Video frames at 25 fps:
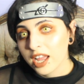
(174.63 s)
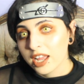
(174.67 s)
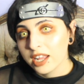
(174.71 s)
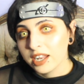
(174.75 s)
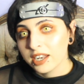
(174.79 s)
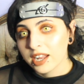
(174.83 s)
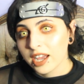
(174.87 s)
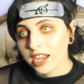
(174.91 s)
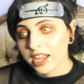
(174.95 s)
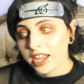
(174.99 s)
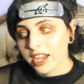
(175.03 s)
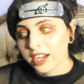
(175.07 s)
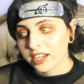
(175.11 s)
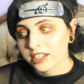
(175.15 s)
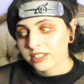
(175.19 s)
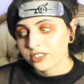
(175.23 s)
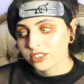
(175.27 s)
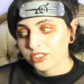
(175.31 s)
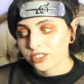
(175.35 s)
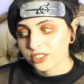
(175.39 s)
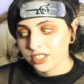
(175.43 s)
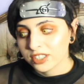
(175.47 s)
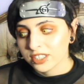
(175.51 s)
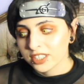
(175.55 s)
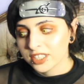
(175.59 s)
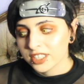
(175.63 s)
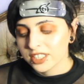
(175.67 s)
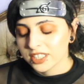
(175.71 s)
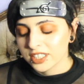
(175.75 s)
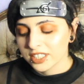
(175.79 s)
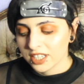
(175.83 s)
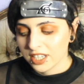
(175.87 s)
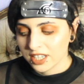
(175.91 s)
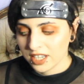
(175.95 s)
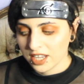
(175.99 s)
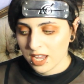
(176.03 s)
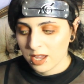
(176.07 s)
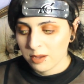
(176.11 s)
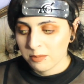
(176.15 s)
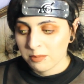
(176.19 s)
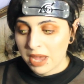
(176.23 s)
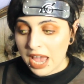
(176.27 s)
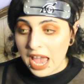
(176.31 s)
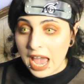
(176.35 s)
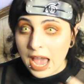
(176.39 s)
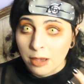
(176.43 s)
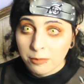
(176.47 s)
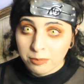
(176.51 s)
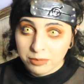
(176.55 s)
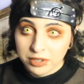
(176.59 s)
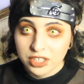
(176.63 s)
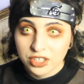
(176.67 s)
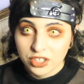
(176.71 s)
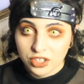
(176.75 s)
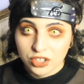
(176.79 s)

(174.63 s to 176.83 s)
and I actually am happy